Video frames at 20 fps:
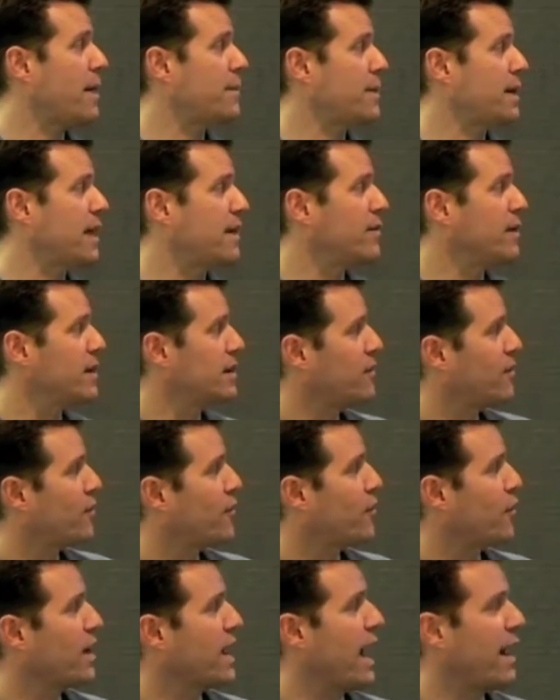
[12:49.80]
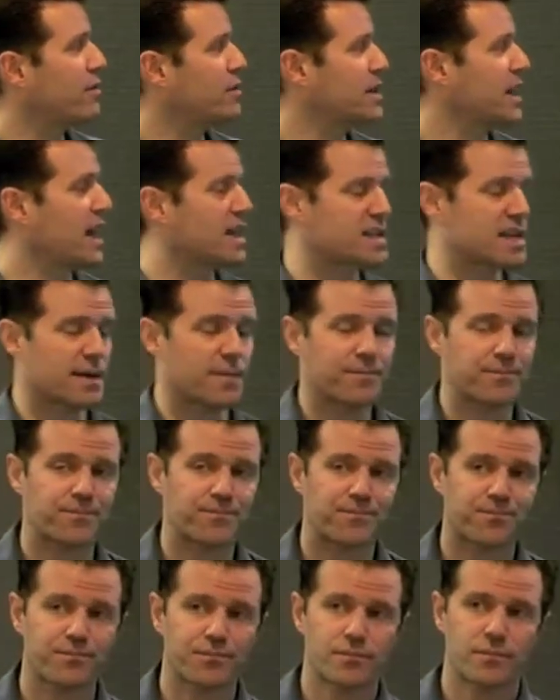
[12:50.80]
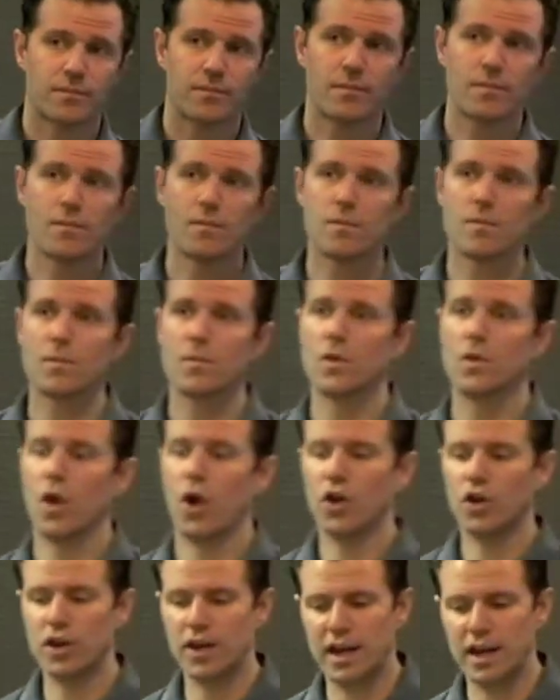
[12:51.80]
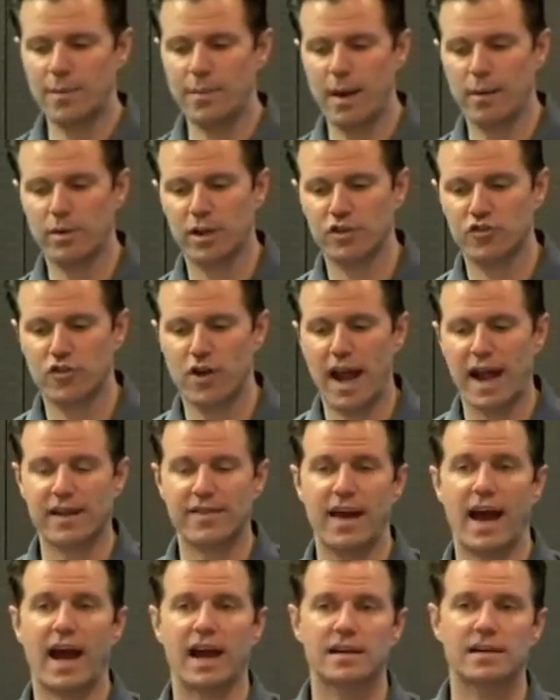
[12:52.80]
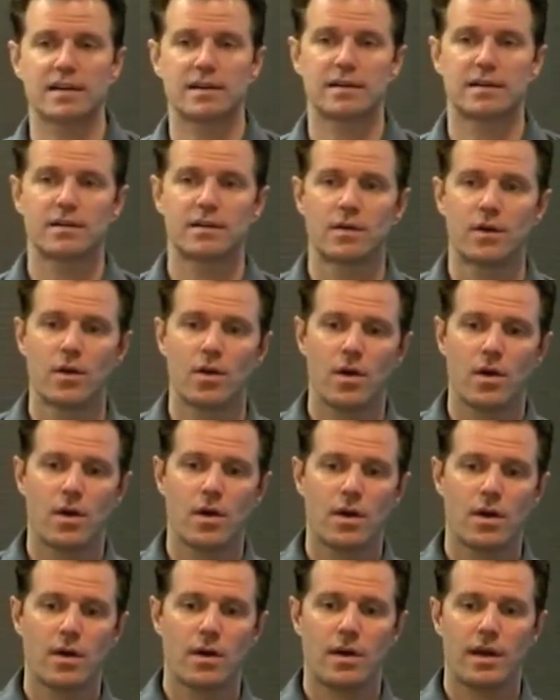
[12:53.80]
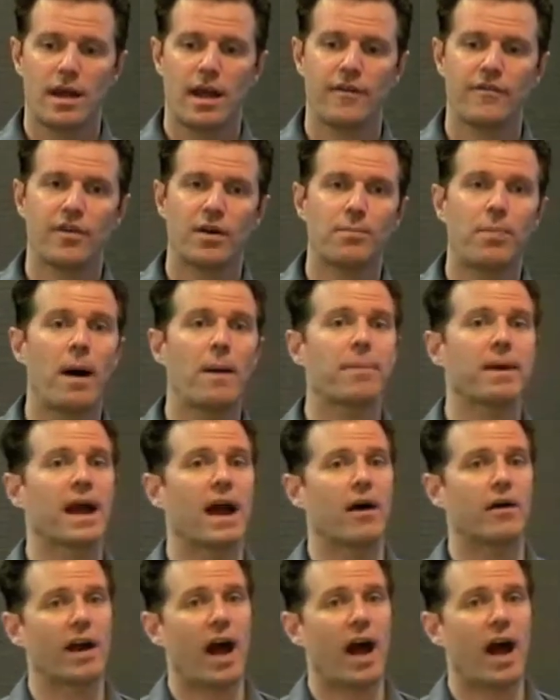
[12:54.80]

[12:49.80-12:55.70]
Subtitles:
Even free advertising, you need to be able to track that. If you're pumping out